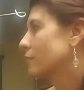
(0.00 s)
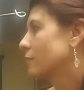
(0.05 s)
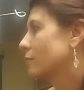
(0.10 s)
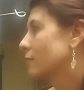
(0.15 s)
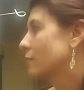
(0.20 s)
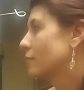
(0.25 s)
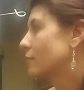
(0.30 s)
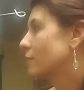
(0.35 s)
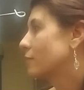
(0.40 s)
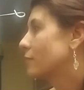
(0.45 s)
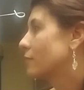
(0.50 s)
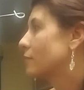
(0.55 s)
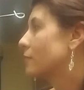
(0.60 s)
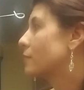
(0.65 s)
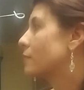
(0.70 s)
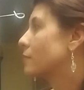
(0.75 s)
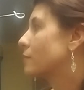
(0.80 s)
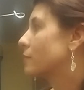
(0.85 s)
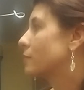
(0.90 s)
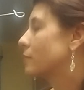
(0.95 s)

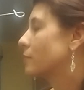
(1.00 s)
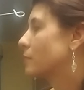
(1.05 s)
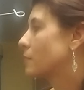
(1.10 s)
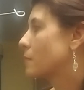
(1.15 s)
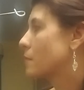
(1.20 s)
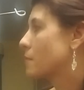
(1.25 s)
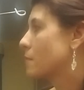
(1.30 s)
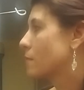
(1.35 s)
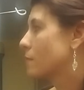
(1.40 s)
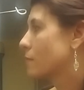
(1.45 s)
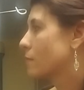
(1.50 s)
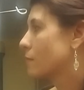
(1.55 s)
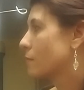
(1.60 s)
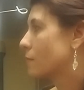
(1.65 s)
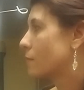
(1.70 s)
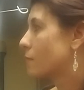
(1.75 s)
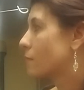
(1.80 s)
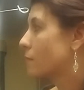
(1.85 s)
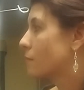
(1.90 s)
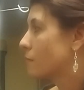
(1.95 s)

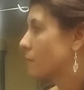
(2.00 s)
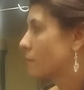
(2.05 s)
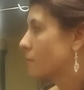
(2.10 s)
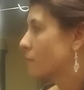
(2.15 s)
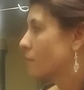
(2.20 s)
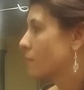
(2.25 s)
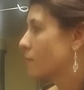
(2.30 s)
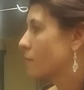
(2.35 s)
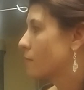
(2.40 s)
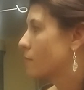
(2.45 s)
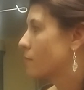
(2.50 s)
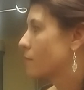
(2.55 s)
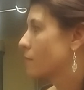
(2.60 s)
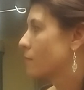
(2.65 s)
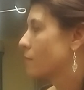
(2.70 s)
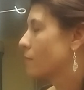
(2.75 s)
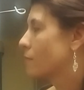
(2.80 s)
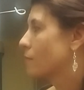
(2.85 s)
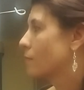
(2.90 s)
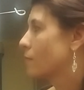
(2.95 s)

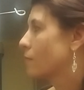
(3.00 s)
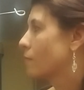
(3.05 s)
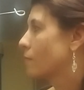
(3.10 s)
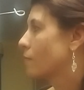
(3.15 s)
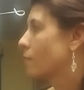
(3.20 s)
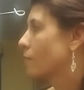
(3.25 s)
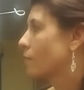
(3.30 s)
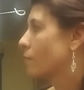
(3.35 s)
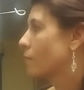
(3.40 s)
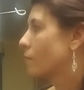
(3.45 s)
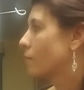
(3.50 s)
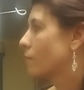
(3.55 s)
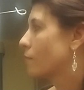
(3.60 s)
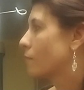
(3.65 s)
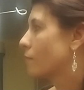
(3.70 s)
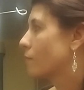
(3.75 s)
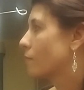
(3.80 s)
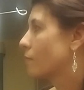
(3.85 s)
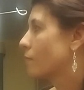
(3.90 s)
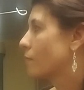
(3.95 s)

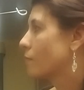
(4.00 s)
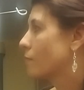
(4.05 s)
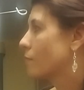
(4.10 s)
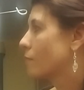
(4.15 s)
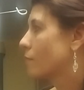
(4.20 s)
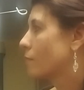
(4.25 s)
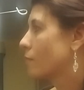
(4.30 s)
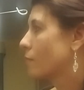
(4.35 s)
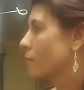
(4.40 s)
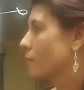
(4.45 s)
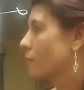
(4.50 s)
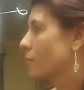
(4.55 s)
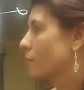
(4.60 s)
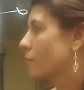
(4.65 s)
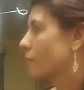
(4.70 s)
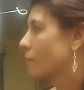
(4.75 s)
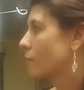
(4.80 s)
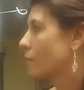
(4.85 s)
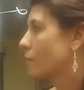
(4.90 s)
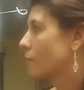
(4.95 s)

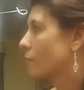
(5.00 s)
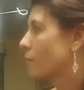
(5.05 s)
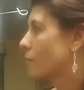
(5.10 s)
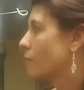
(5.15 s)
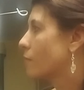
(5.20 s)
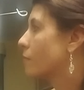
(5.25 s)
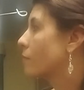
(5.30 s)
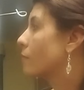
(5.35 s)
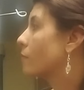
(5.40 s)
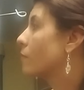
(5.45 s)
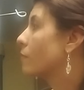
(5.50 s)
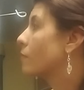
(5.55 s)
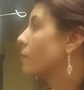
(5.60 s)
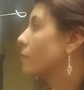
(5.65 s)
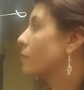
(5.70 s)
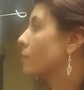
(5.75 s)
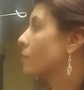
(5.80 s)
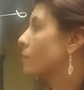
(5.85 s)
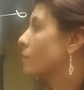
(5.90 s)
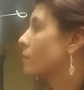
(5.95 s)

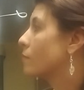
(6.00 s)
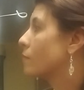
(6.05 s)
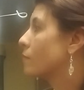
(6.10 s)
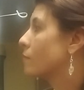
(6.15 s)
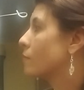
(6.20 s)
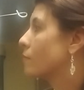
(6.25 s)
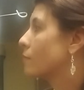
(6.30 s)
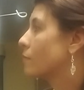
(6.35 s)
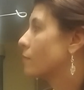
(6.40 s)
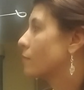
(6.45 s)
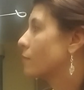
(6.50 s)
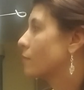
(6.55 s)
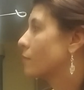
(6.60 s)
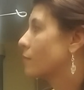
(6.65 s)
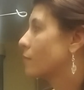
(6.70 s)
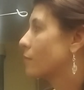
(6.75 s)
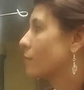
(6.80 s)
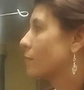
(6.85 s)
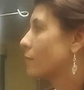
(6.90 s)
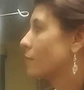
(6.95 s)

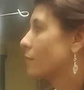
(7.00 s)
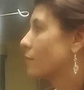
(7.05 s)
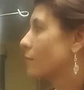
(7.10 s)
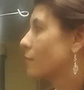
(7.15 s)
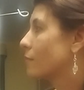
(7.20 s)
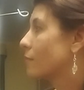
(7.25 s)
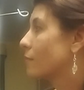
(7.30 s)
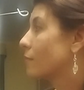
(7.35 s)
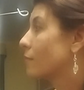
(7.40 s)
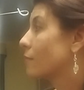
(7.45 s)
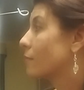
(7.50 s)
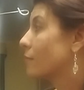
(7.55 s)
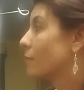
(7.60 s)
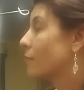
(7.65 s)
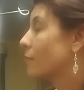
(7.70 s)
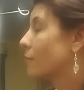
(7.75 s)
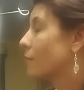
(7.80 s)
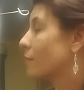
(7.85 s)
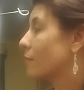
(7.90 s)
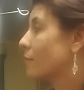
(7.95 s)
[no speech]